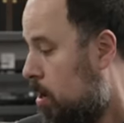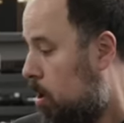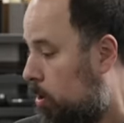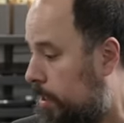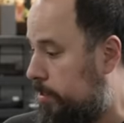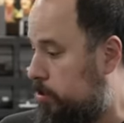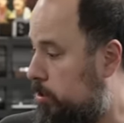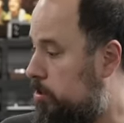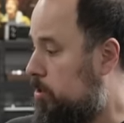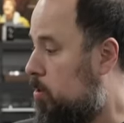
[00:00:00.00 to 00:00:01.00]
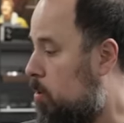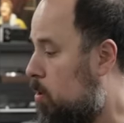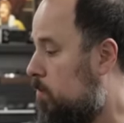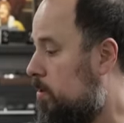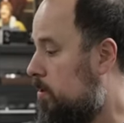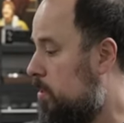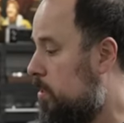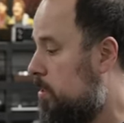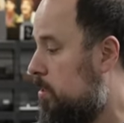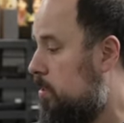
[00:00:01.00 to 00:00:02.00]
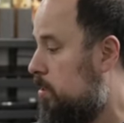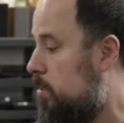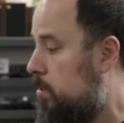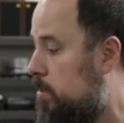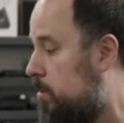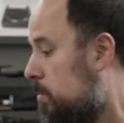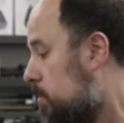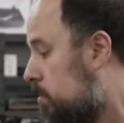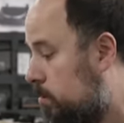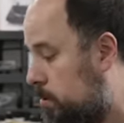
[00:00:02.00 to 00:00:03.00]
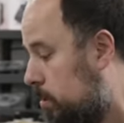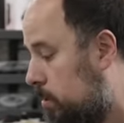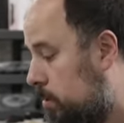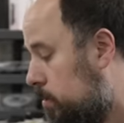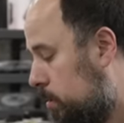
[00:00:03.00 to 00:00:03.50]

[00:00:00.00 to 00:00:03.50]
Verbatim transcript: Okay, so let's go over the CDs,